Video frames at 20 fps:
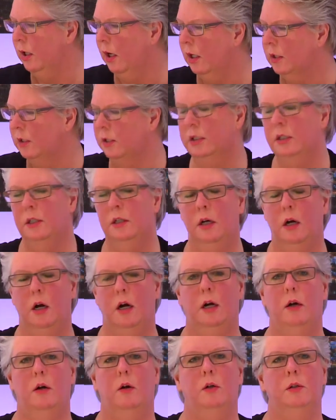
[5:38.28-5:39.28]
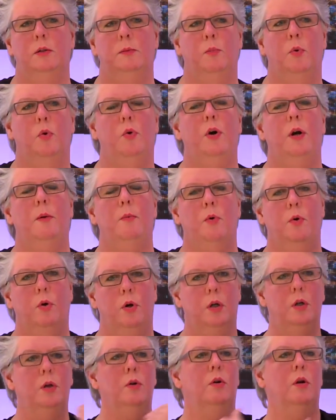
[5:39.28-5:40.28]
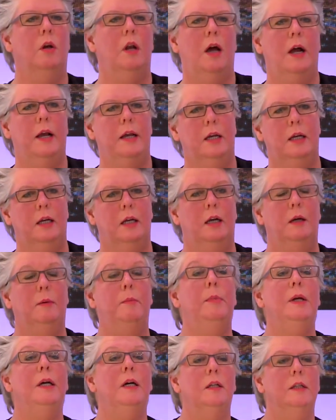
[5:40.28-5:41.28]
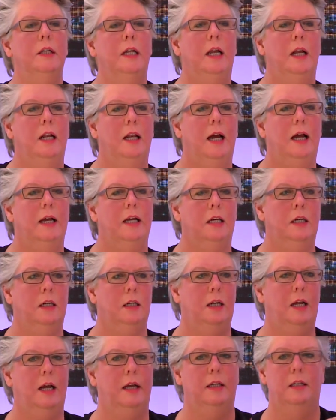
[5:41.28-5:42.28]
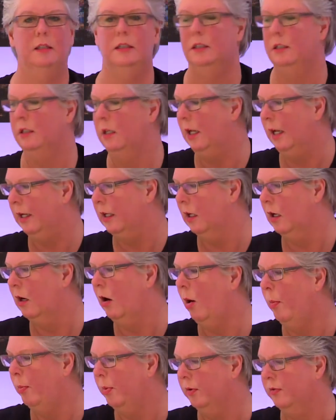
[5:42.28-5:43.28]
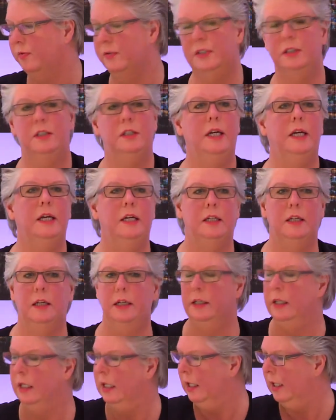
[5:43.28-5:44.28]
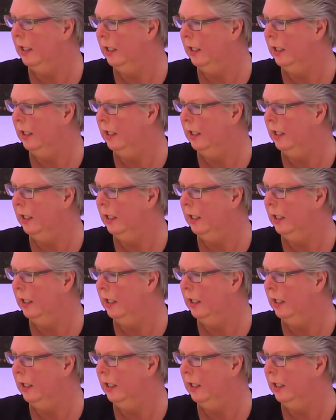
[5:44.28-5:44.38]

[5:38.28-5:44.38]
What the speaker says: yachts are more and more look like a building, like this is like a copper facade, and